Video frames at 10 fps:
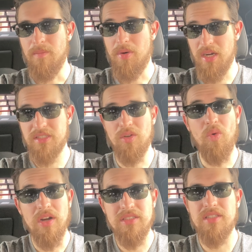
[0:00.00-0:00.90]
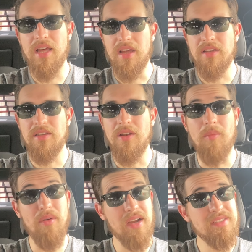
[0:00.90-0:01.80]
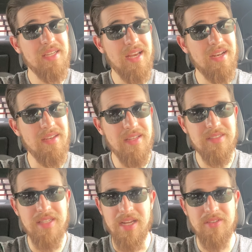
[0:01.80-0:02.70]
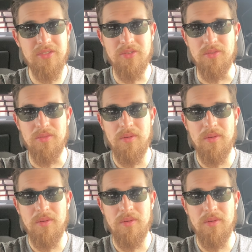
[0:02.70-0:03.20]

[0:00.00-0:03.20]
Boxing wants that. You know, boxing kind of needs that too.